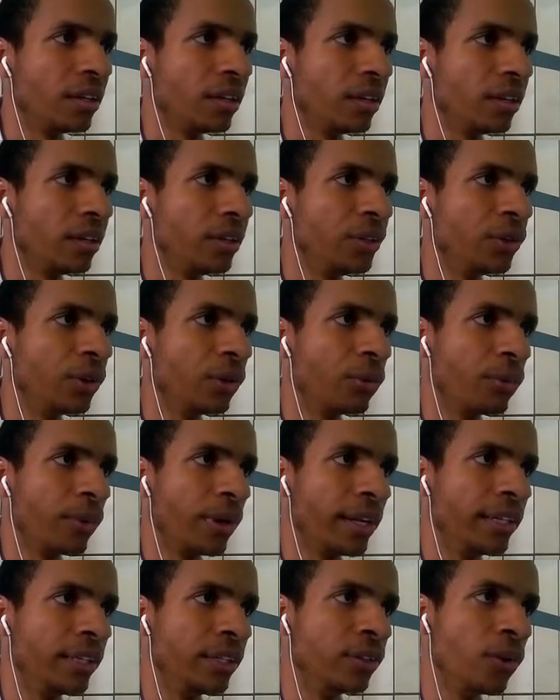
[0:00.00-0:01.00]
You already
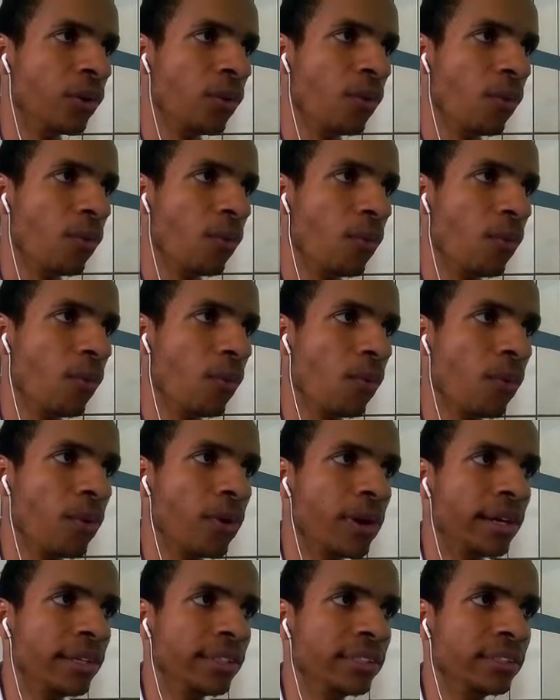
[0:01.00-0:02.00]
know
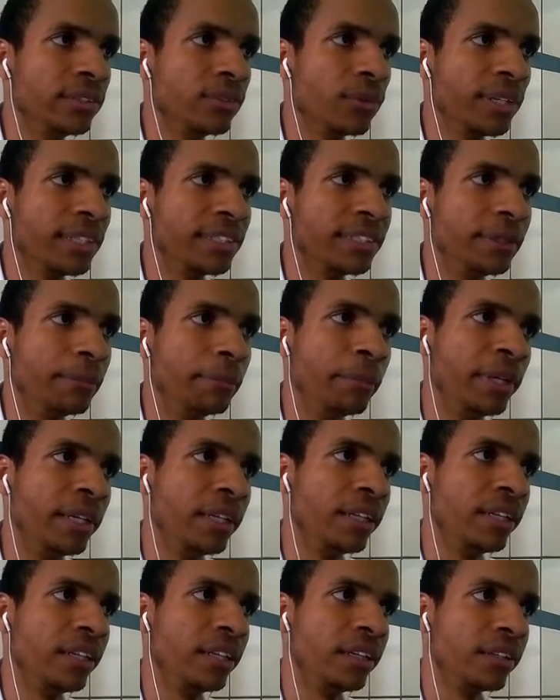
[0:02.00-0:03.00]
what is the
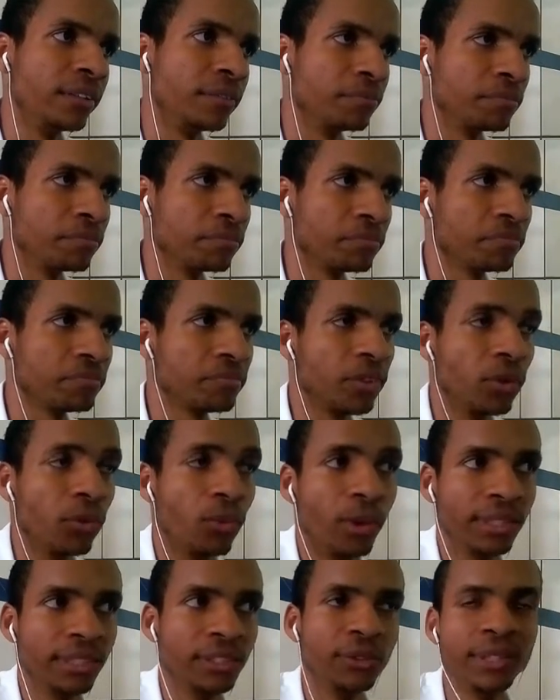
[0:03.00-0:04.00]
meaning, or
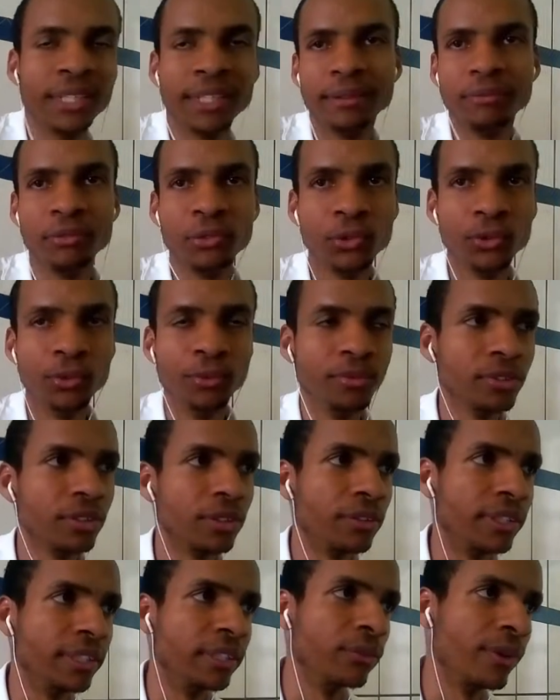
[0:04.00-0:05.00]
what you can do,
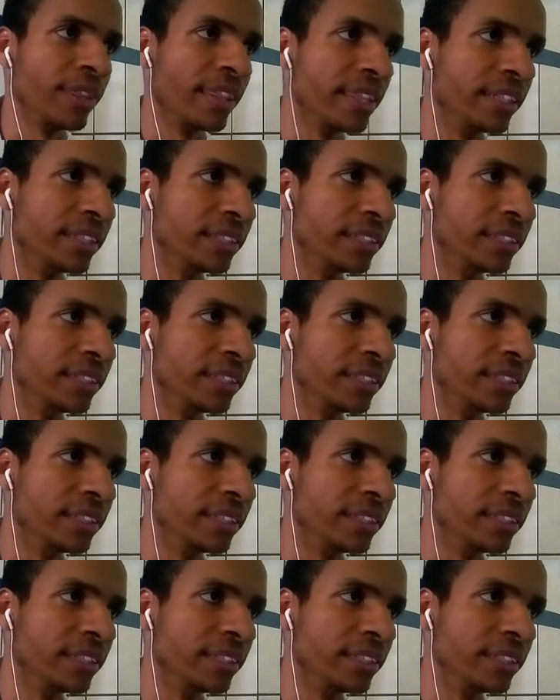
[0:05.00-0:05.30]
sorry, with this.